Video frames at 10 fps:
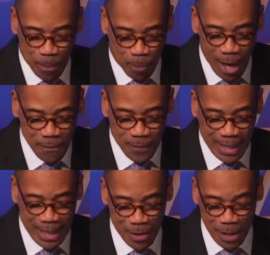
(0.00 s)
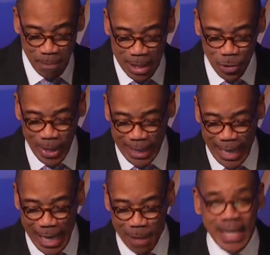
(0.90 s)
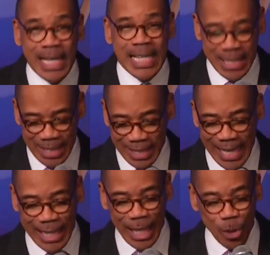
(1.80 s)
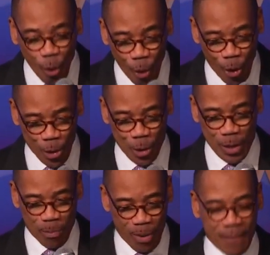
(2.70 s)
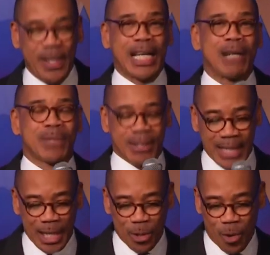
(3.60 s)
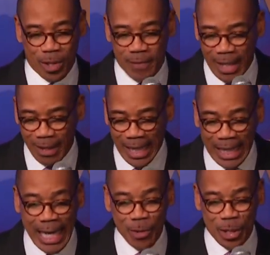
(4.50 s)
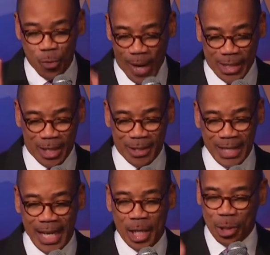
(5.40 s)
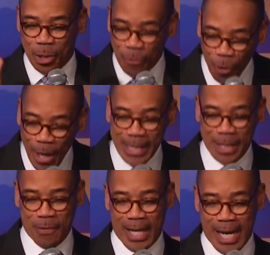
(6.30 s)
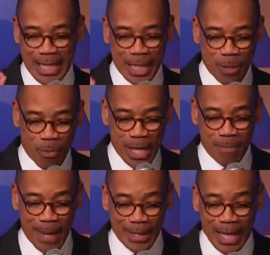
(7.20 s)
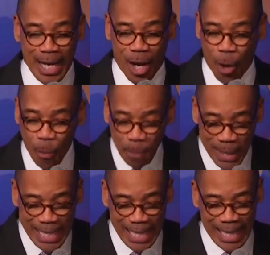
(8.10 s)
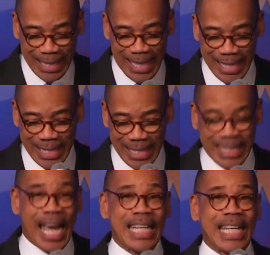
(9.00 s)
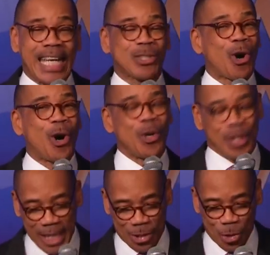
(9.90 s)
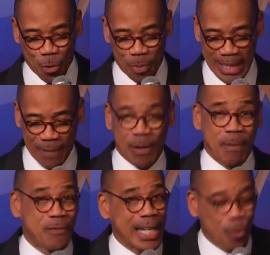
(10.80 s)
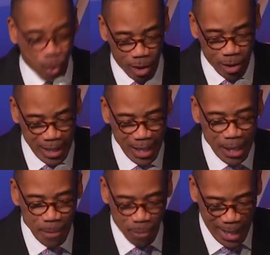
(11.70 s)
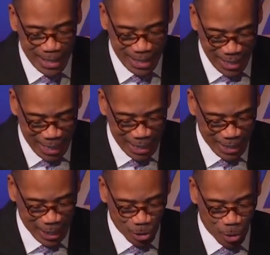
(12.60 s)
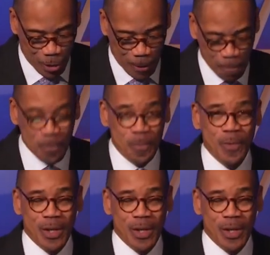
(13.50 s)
The prophet here in the ministry came to set in order. The prophet comes to set in order, to give clear directions to the voice of God and to bring about obedience and to stand against all disobedience. The prophetic word brings things in order.